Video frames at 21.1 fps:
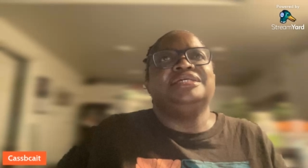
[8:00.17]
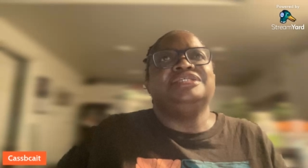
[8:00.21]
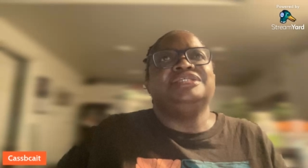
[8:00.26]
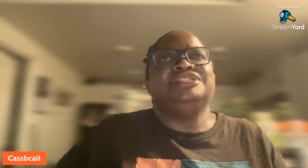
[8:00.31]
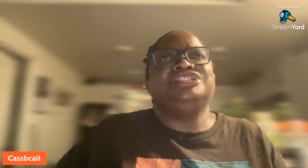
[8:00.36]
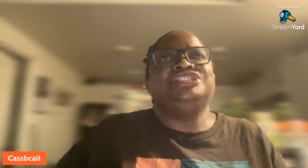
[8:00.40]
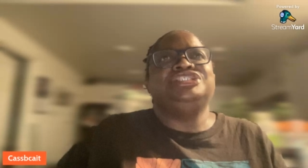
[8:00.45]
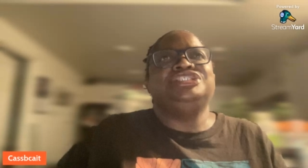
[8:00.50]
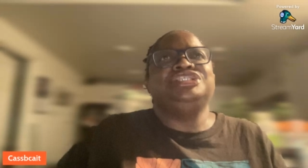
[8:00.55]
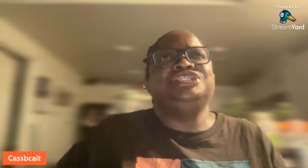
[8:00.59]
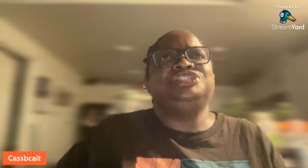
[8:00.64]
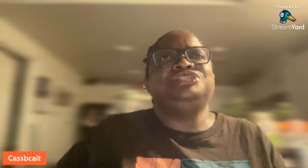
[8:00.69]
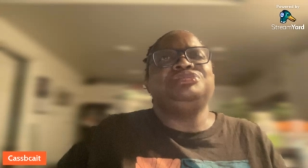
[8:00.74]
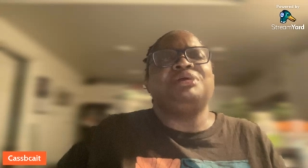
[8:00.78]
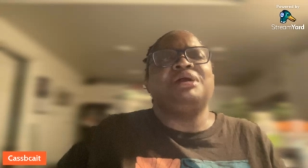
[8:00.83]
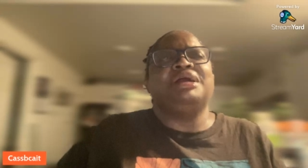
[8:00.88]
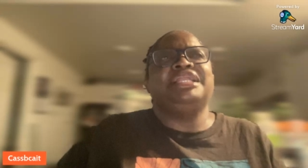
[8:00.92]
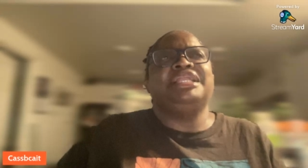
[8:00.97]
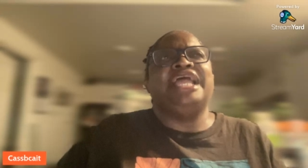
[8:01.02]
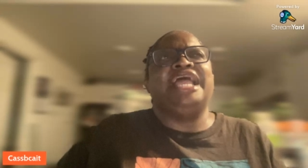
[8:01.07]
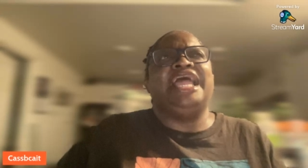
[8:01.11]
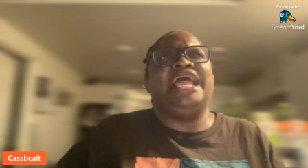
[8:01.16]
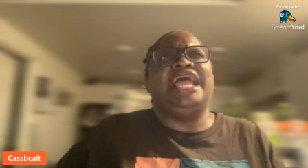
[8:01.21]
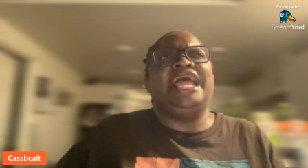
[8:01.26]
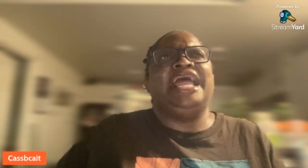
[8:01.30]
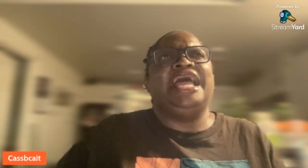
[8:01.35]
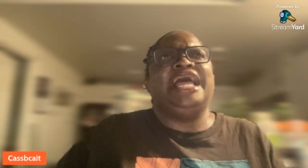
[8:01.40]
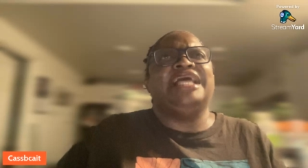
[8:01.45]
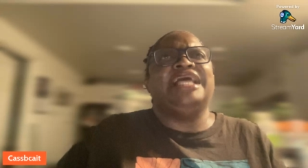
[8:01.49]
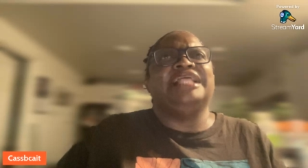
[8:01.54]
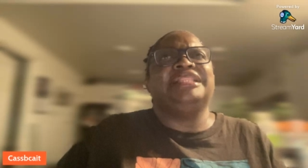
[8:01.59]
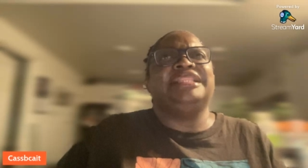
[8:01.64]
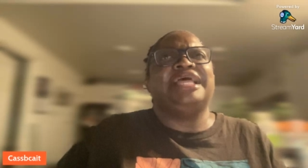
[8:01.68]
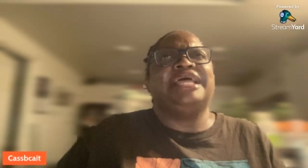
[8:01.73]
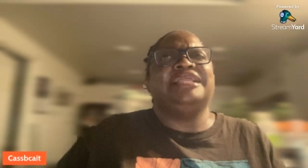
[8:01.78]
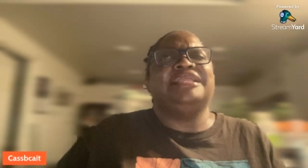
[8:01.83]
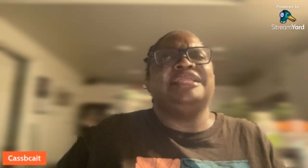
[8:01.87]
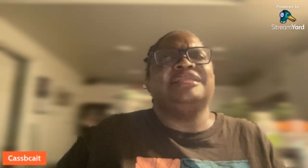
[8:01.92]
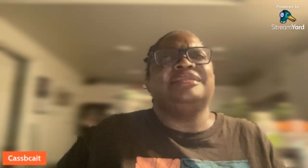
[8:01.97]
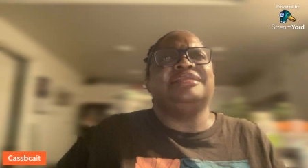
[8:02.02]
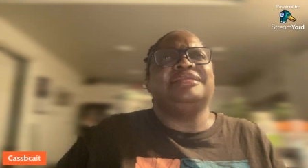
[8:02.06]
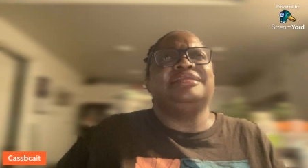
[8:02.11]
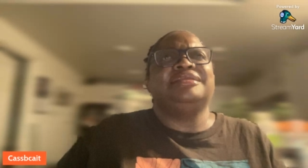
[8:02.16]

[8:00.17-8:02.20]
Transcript: she tried to add that